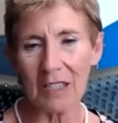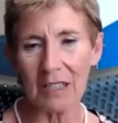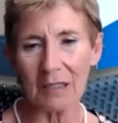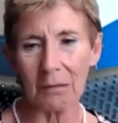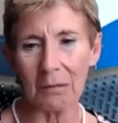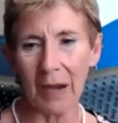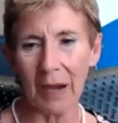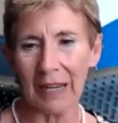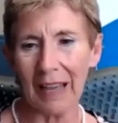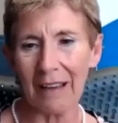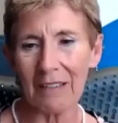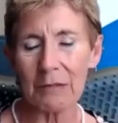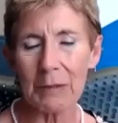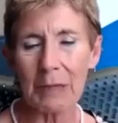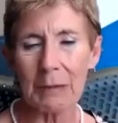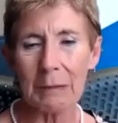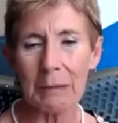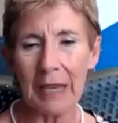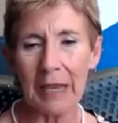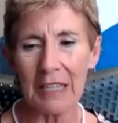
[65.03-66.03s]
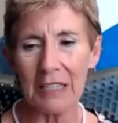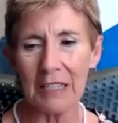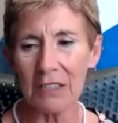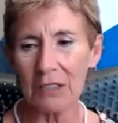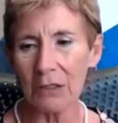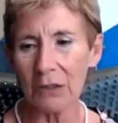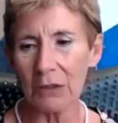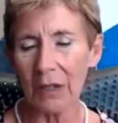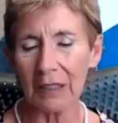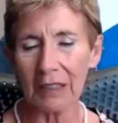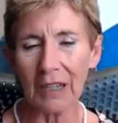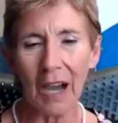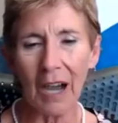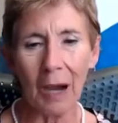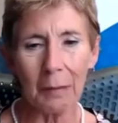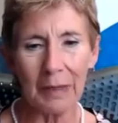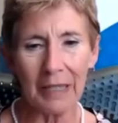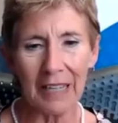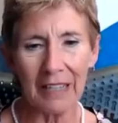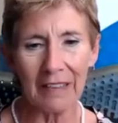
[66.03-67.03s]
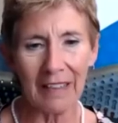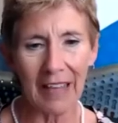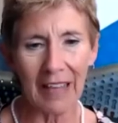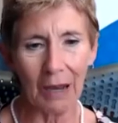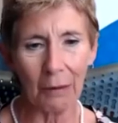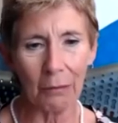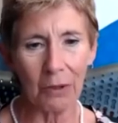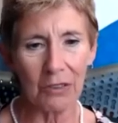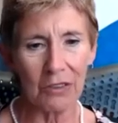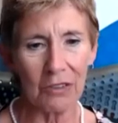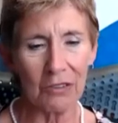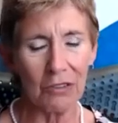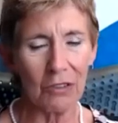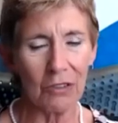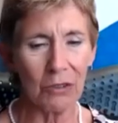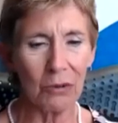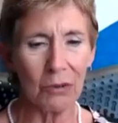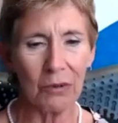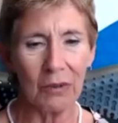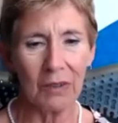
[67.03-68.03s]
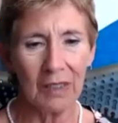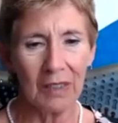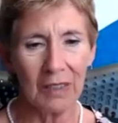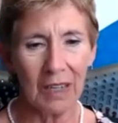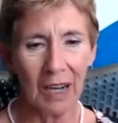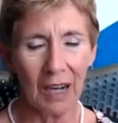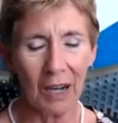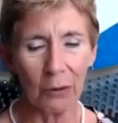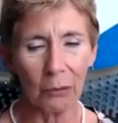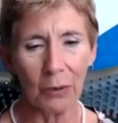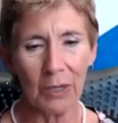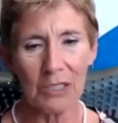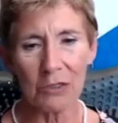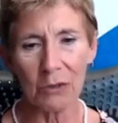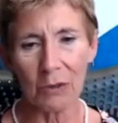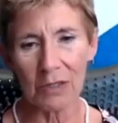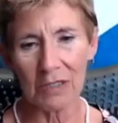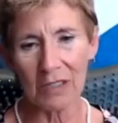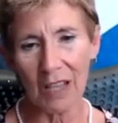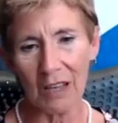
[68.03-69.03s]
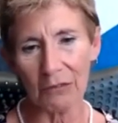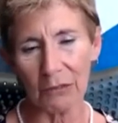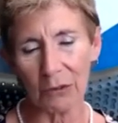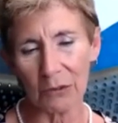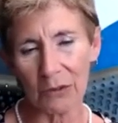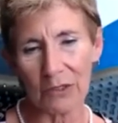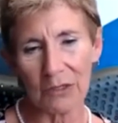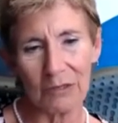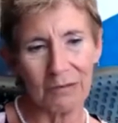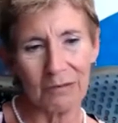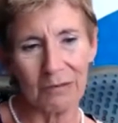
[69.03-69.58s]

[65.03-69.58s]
that might have to be made to accommodate that with the new resource levels.